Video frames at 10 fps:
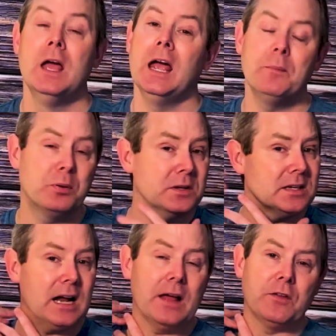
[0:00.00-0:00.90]
And put
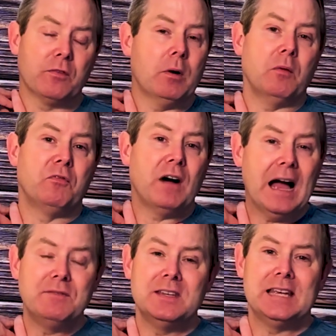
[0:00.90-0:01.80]
that on there for about
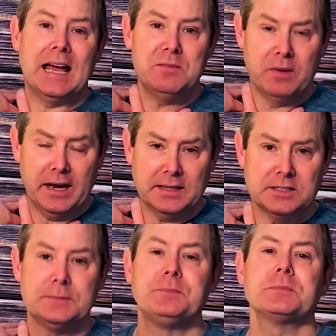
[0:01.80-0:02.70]
5 to 10 minutes.
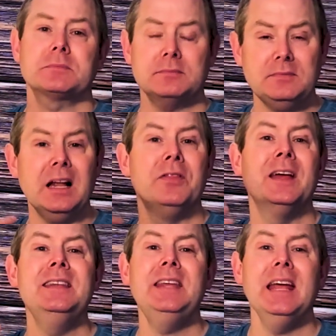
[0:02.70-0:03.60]

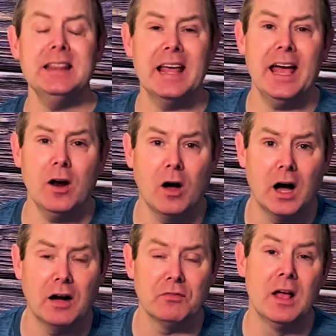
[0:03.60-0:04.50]
Then take that
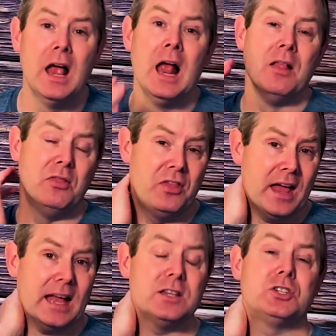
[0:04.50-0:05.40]
off.
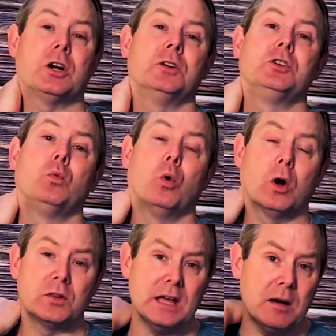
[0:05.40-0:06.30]
Then start to
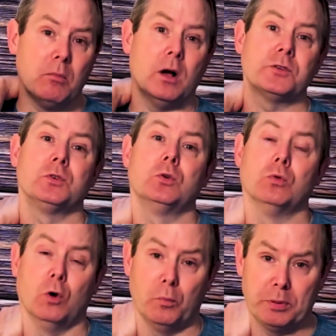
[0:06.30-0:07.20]
work that muscle
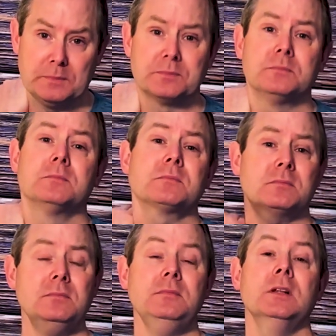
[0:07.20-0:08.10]
group.
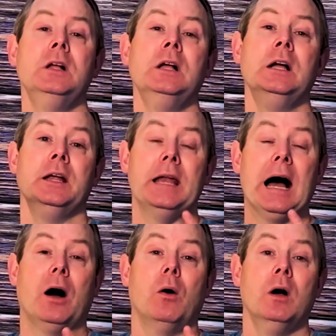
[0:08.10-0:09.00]

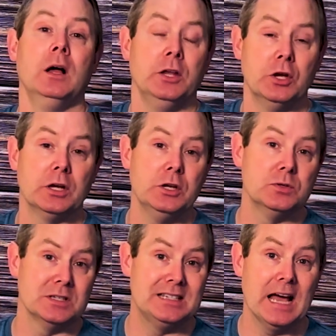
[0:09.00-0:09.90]
Now, you can use
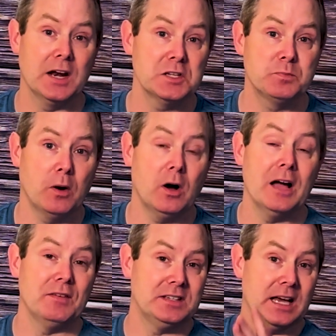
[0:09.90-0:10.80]
a tennis ball. I
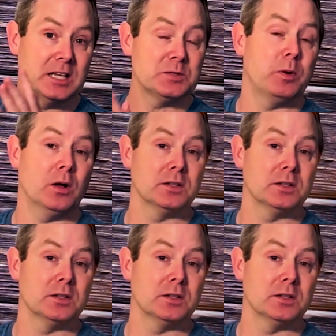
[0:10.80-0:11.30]
have a tennis ball